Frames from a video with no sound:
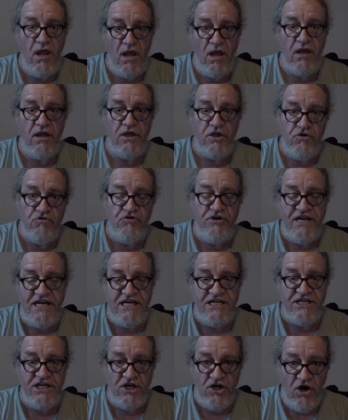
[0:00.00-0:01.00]
you
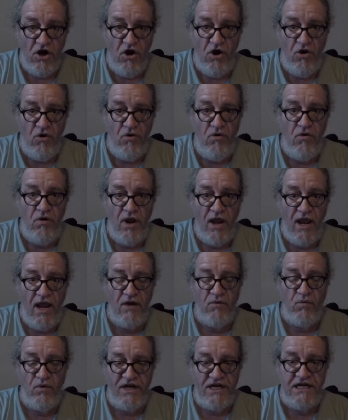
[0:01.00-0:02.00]
need to go.
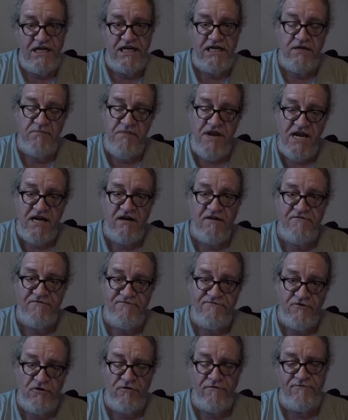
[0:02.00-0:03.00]
And we need to make a
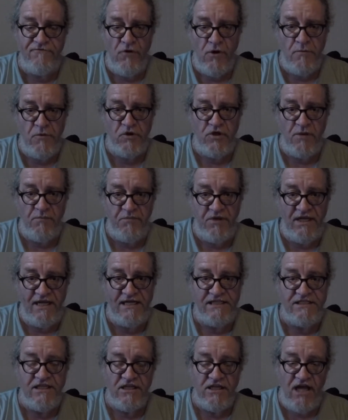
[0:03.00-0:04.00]
full formal
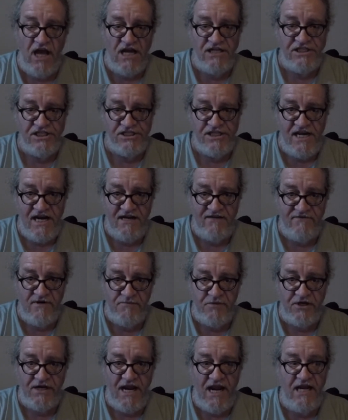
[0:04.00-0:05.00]
complaint to the Law Society of
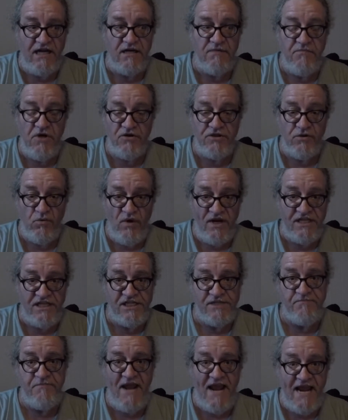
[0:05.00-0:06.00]
Upper Canada about the way
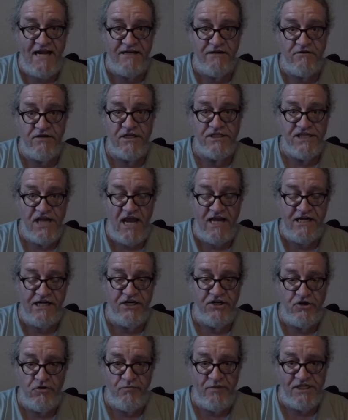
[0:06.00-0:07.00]
this man
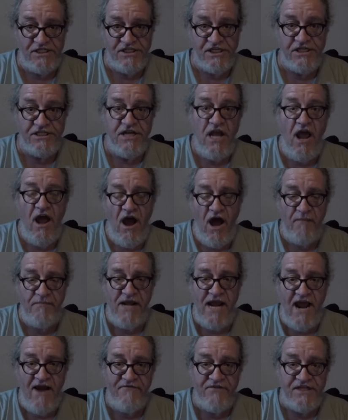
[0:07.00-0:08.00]
decided to do business on
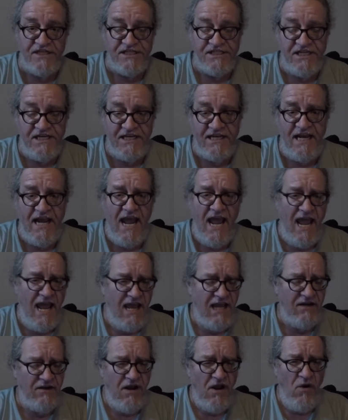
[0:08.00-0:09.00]
behalf of the city.
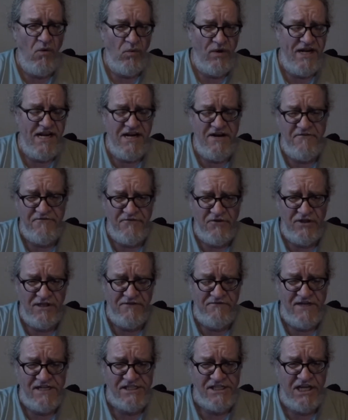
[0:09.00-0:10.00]
And we need a full
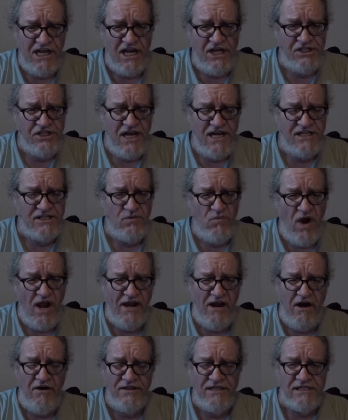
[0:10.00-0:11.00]
investigation as to why
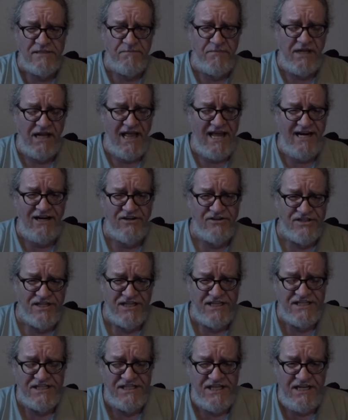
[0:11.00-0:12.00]
all these players in
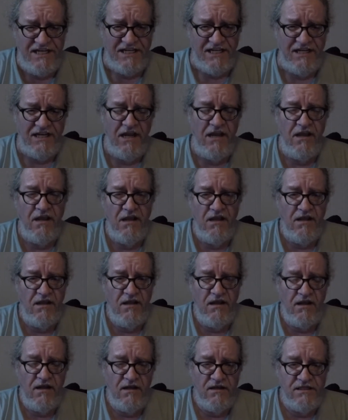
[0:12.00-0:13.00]
the city
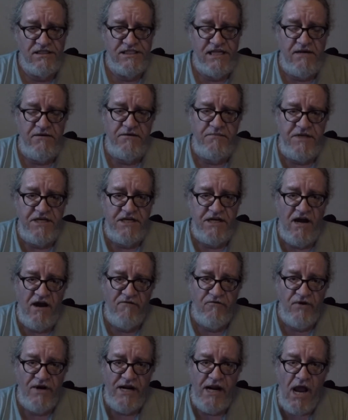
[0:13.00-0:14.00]
seem to be
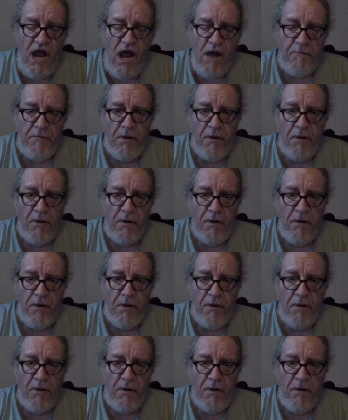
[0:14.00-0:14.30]
covering up.